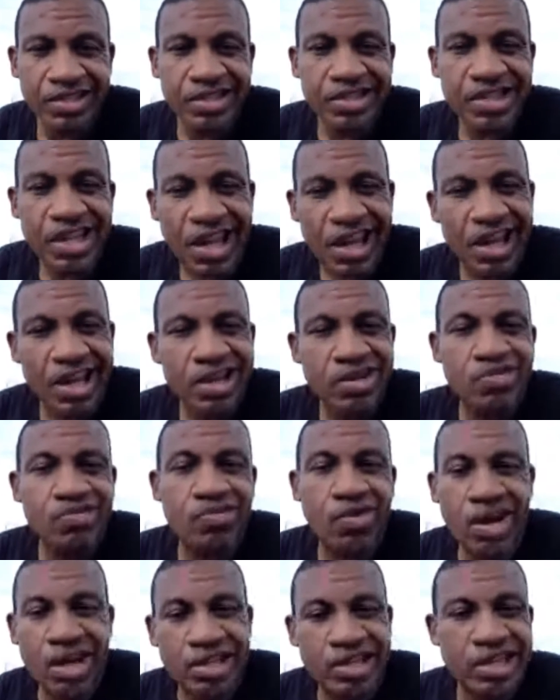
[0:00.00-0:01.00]
they
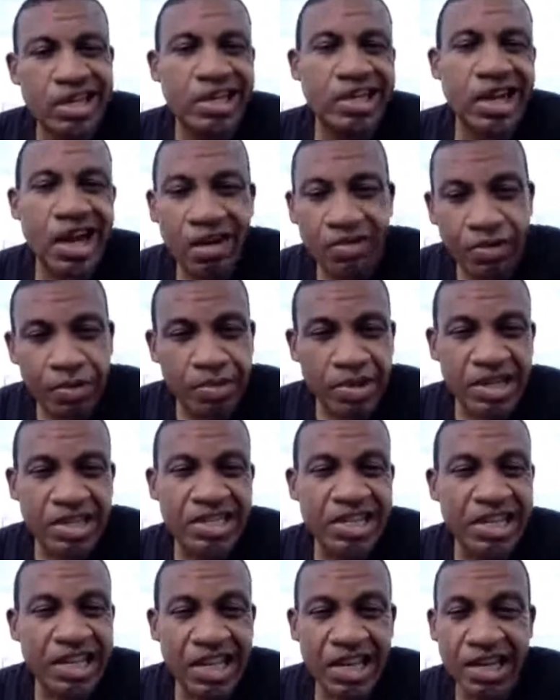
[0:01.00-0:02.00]
want the
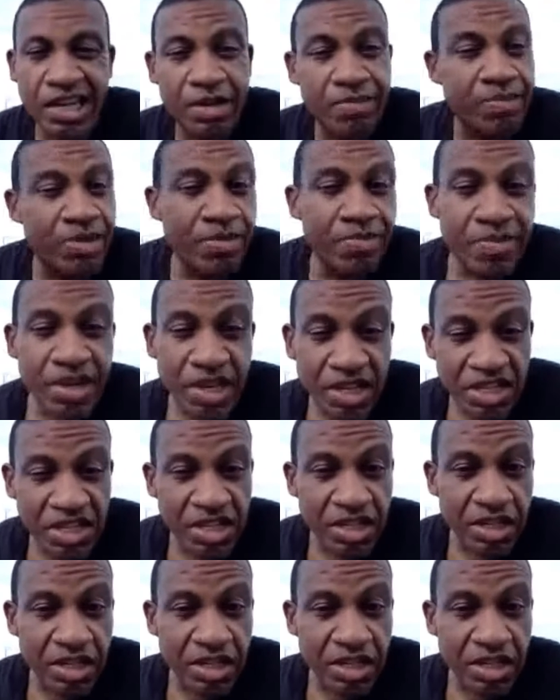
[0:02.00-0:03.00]
government to get in
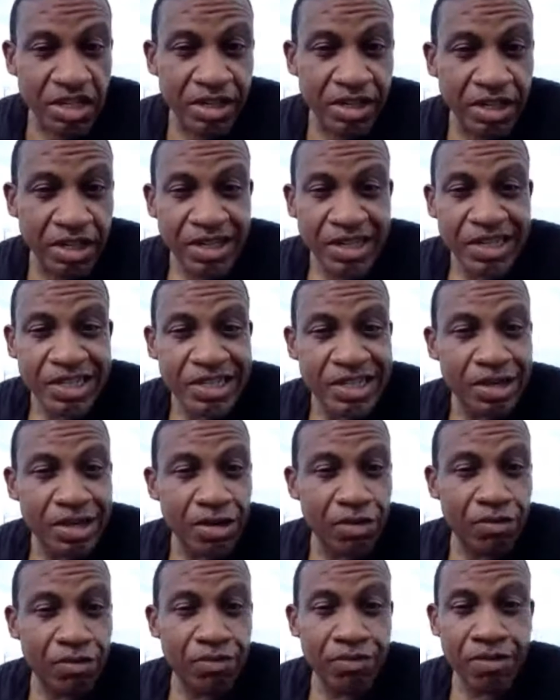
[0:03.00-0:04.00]
permission
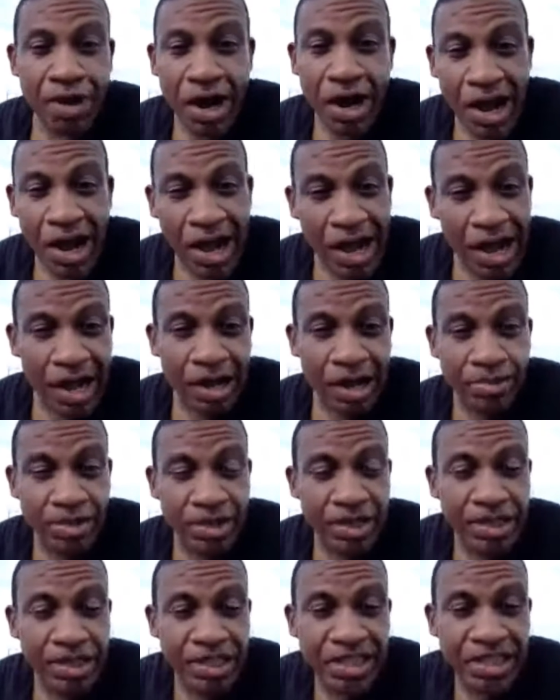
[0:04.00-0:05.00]
to rob,
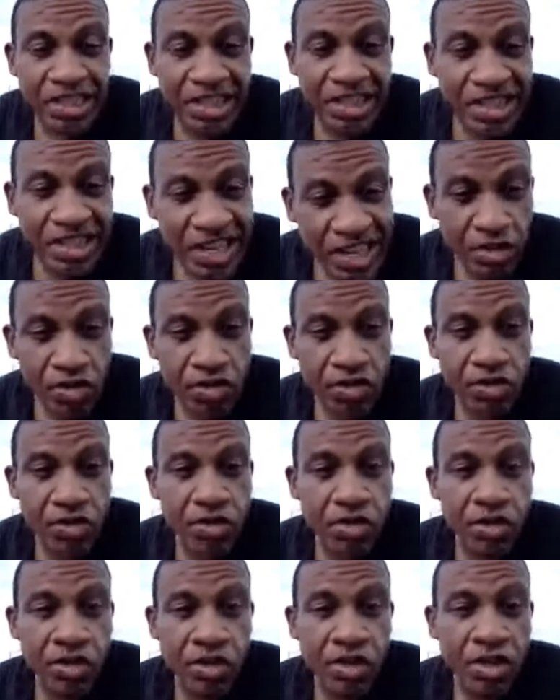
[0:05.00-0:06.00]
steal,
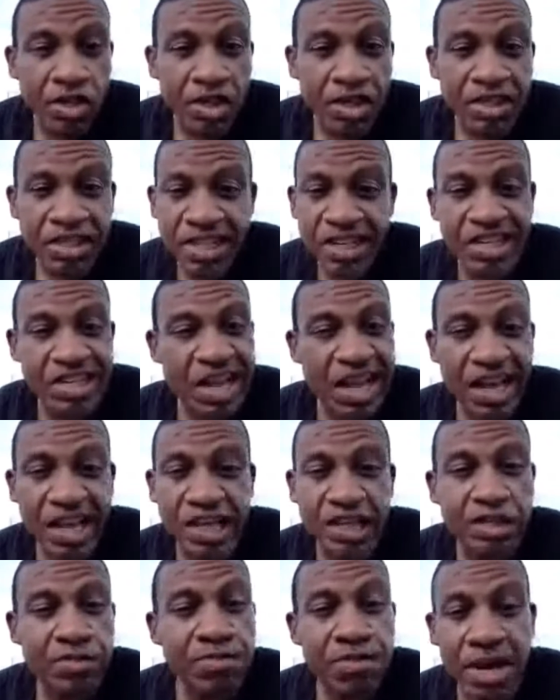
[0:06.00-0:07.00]
to take as
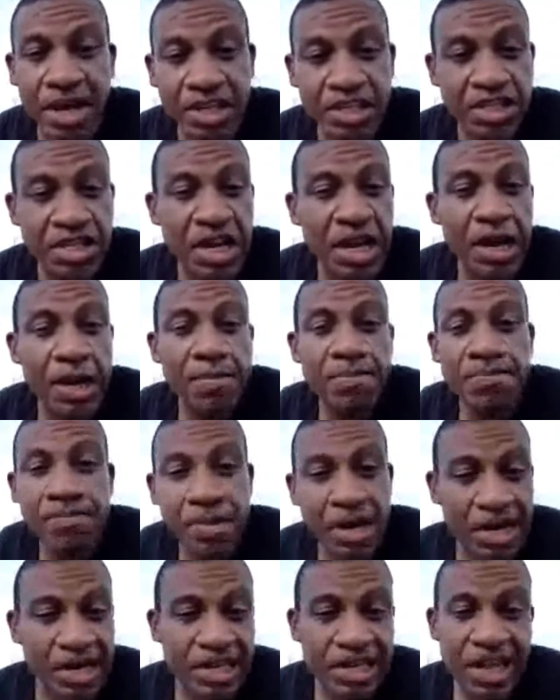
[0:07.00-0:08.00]
much
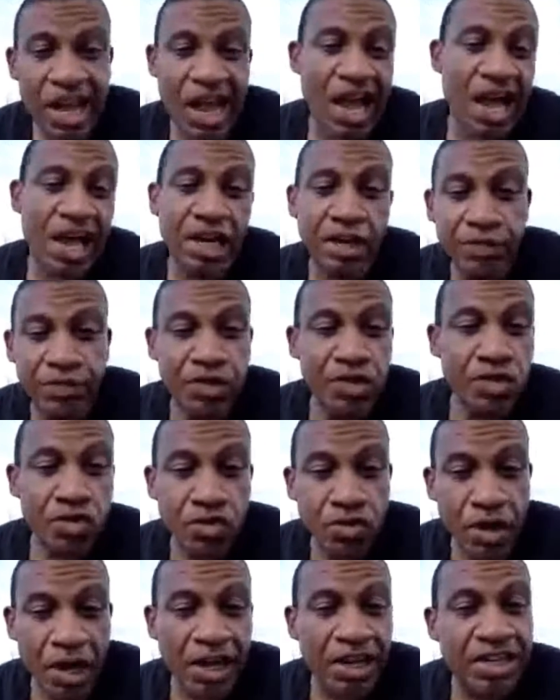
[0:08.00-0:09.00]
money out of you
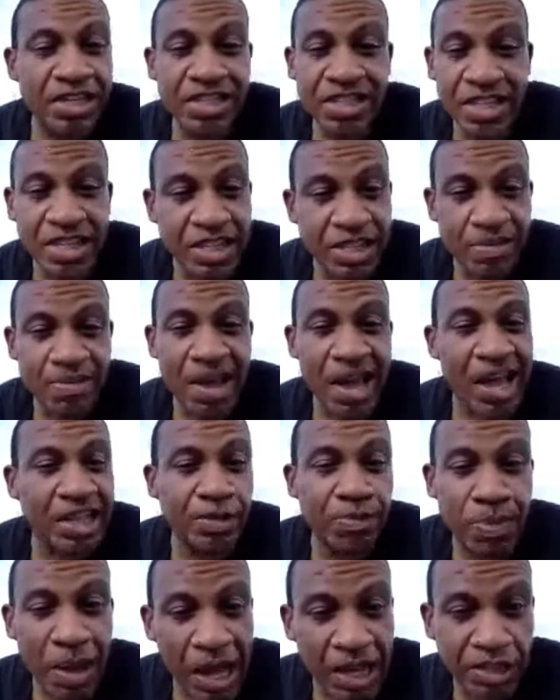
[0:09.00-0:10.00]
and the system as
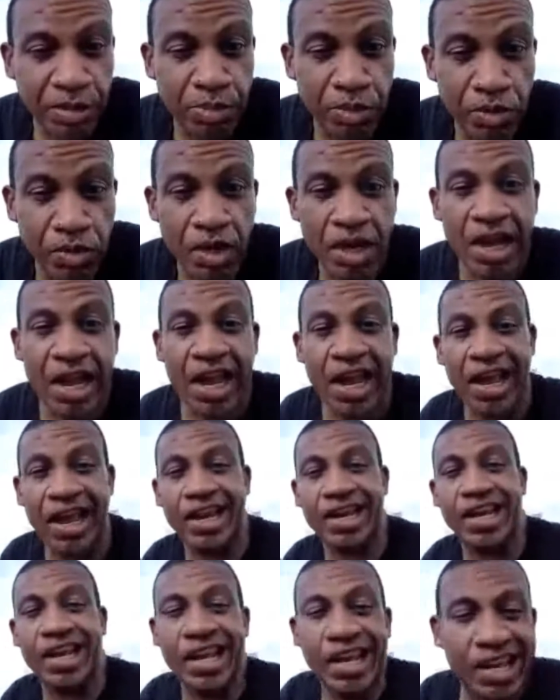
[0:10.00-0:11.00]
possible. And
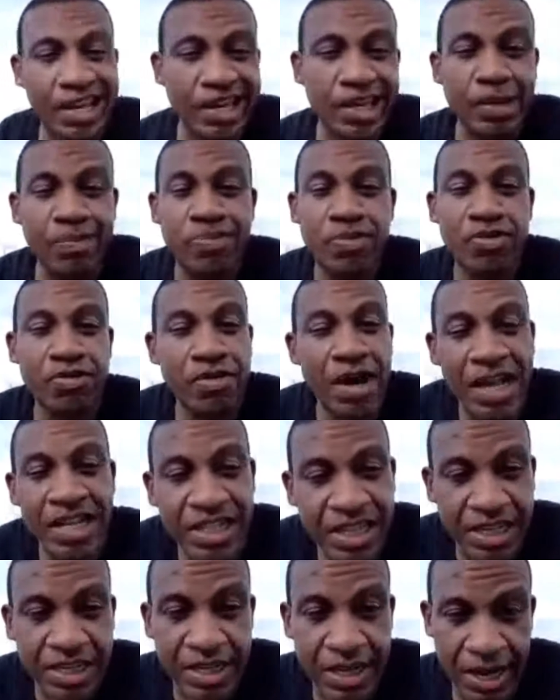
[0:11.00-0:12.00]
any
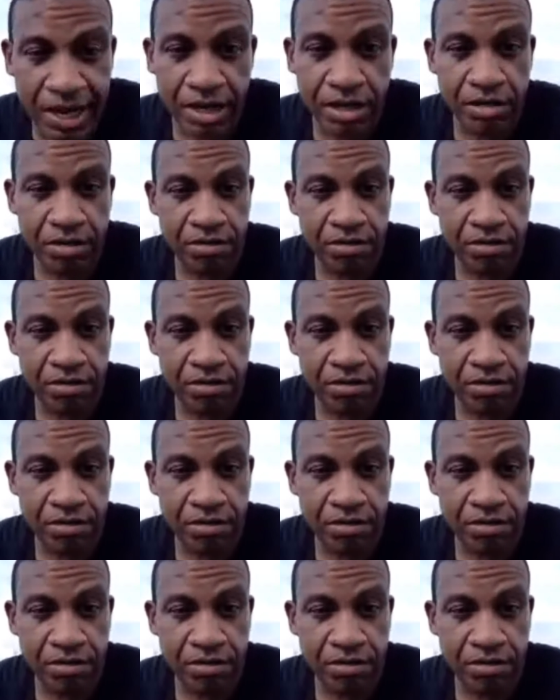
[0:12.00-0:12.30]
president,